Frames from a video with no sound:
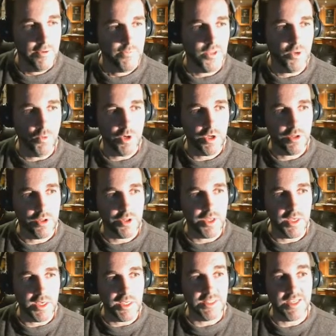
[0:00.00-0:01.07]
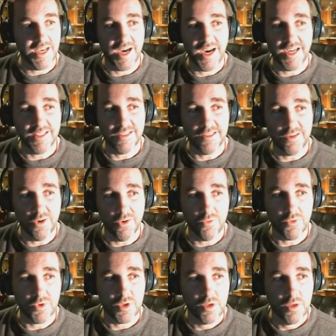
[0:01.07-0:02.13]
Now, one other thing is I
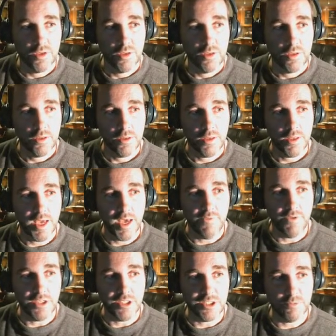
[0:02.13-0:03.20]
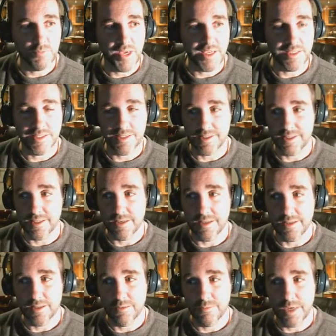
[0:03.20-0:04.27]
don't have any spaces in
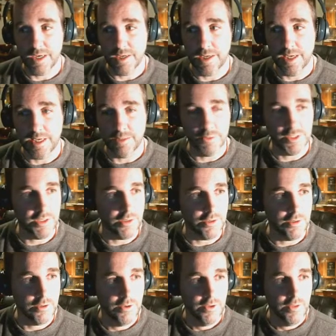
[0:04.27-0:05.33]
my names here.